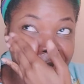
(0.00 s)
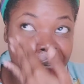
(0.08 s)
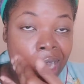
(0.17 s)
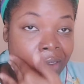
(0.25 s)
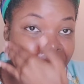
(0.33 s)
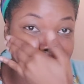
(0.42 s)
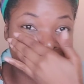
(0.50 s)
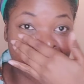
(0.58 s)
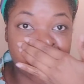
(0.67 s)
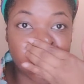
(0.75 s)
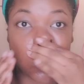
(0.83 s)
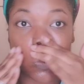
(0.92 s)

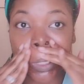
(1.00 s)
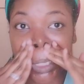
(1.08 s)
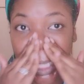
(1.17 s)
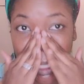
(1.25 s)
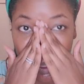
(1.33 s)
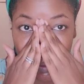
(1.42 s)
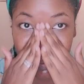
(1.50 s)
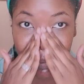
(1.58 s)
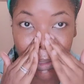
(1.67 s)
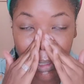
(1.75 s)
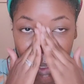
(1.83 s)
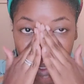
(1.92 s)
conversation with him
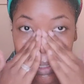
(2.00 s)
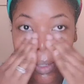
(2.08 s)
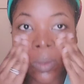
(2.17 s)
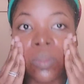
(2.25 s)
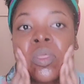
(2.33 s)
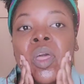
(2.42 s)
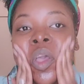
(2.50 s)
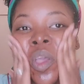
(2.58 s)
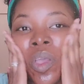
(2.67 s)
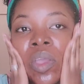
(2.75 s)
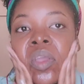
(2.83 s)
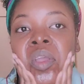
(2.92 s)

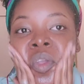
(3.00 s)
that